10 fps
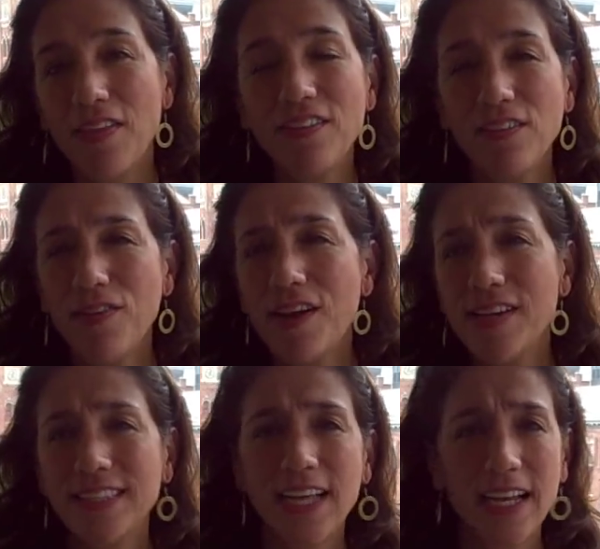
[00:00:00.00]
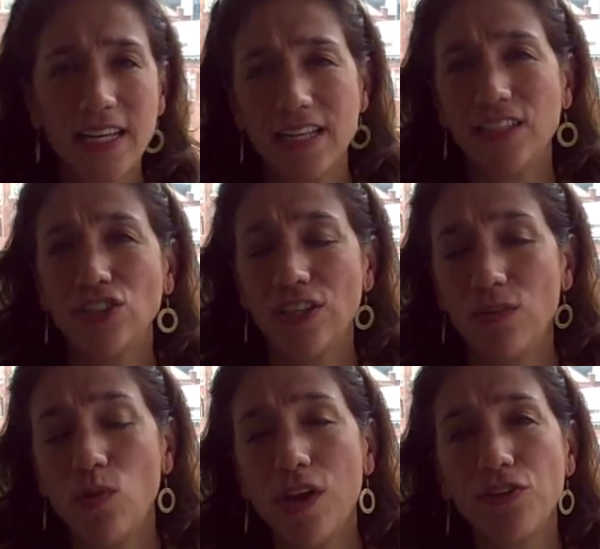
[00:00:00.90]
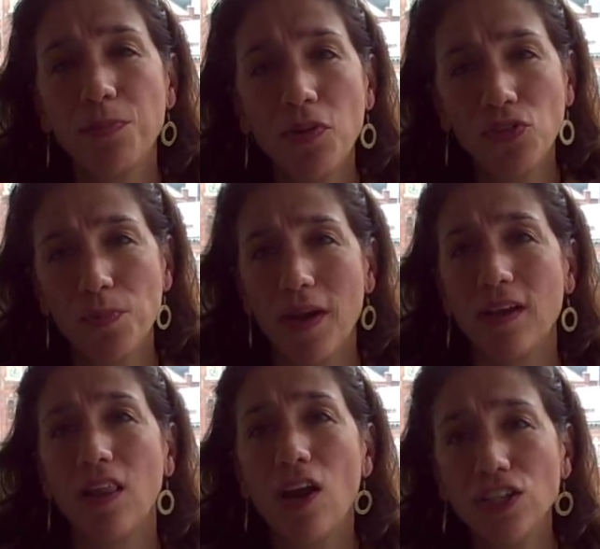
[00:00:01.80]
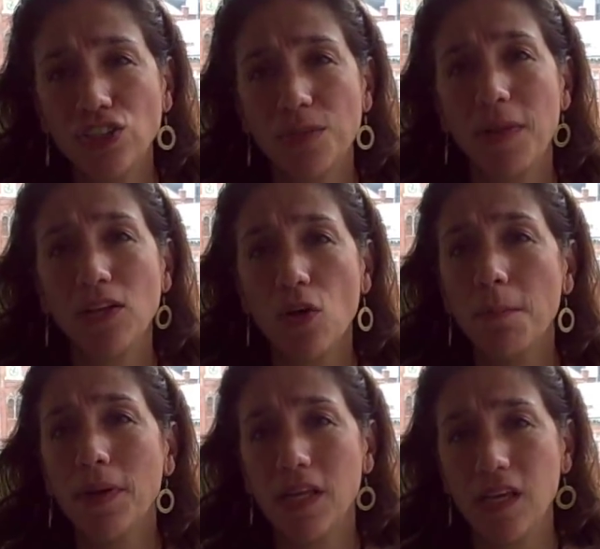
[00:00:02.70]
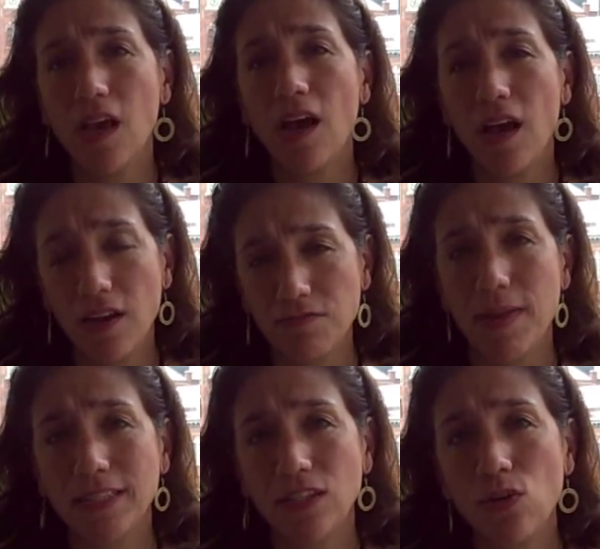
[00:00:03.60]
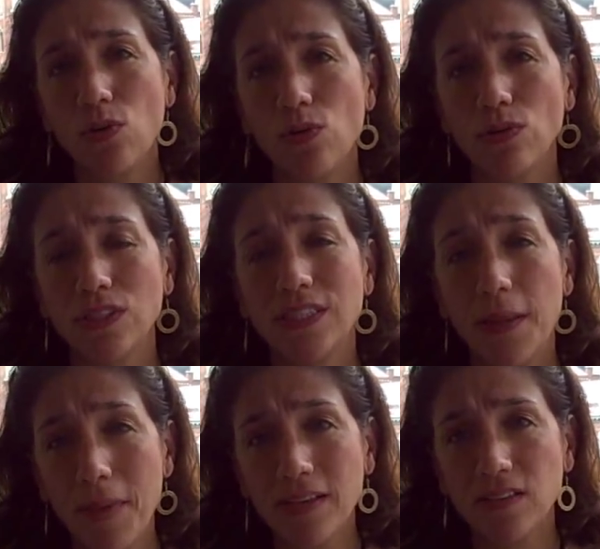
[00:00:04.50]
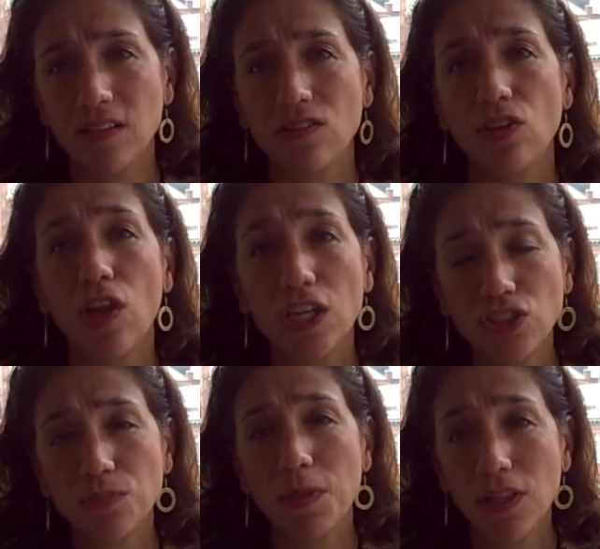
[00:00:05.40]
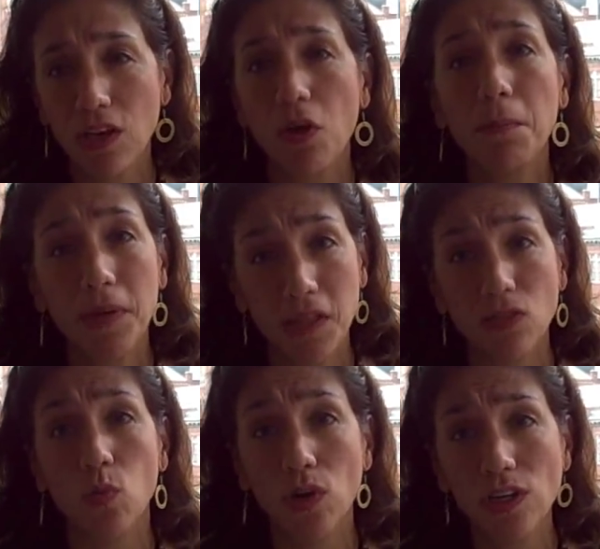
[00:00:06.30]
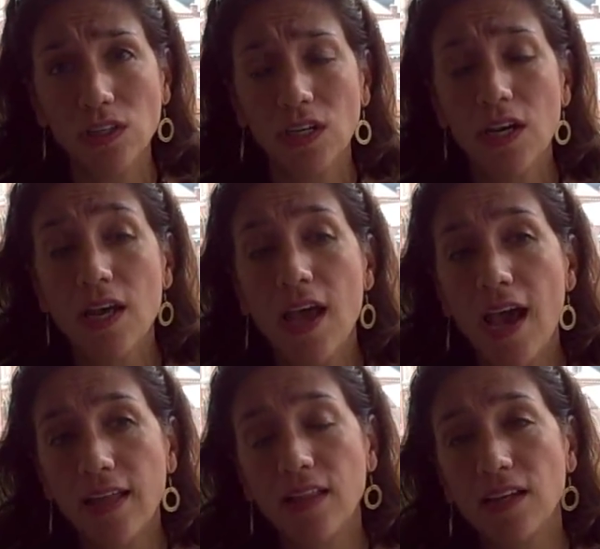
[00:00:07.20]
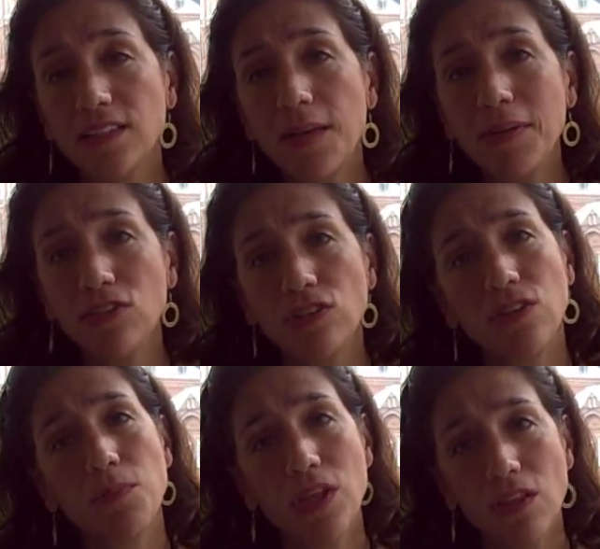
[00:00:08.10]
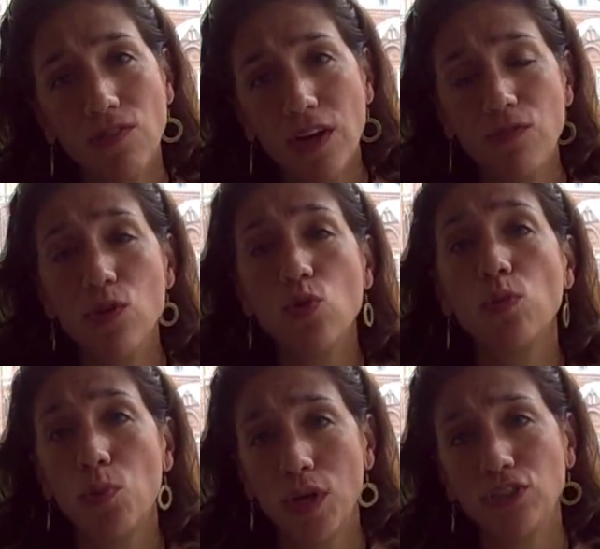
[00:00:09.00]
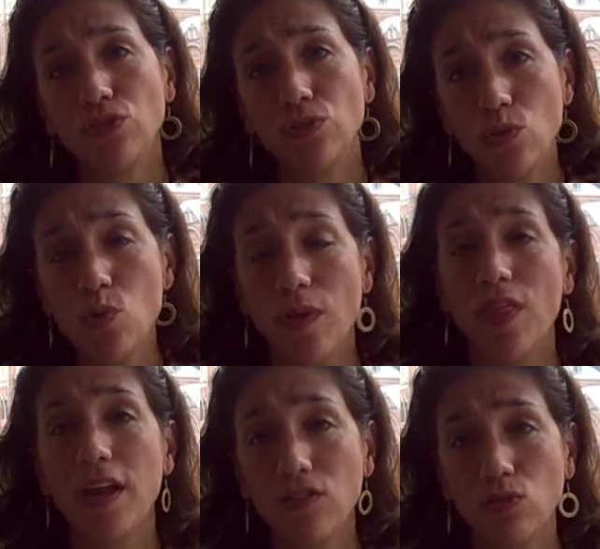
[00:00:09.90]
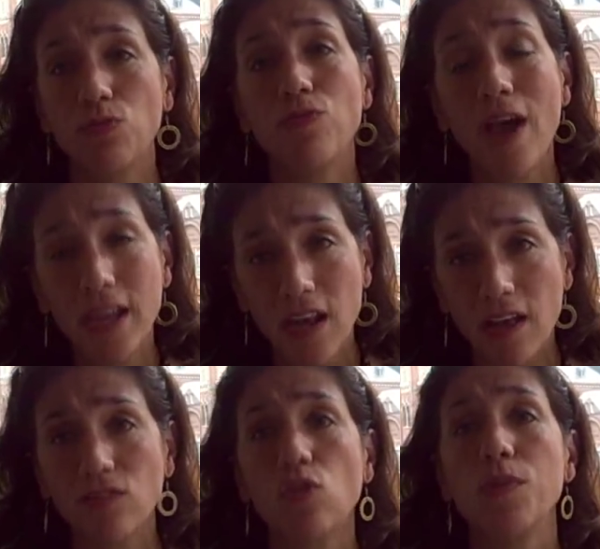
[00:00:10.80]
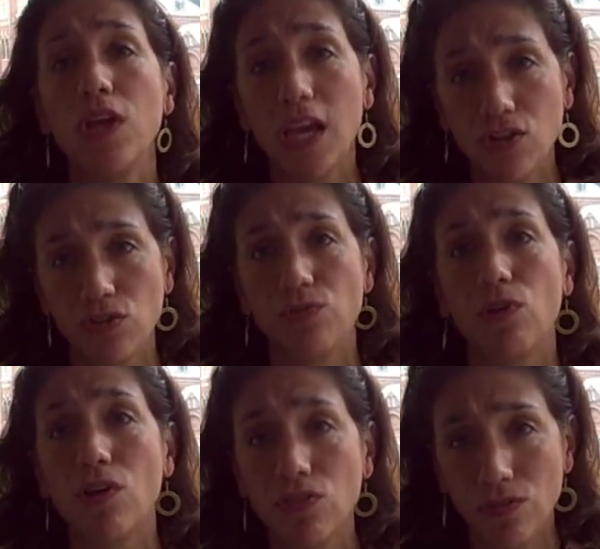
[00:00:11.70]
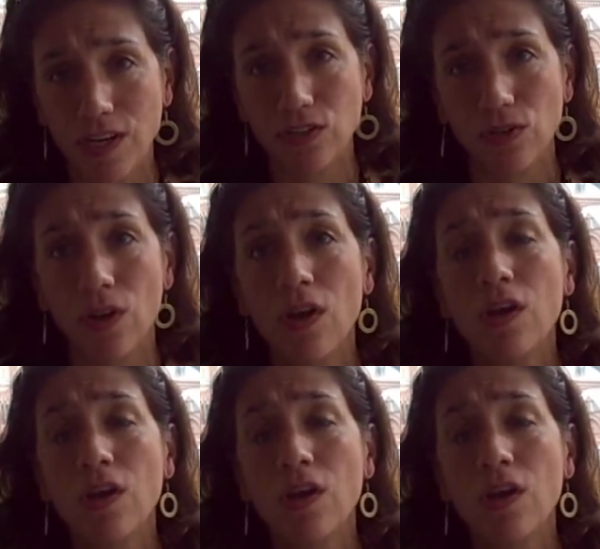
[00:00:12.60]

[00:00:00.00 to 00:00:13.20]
This is a very exciting initiative. We are sponsored by a large cement company out of Mexico called Cemex. It's the largest building company in the world. And Cemex does something that very few corporations do, and that is to finance communications for conservation.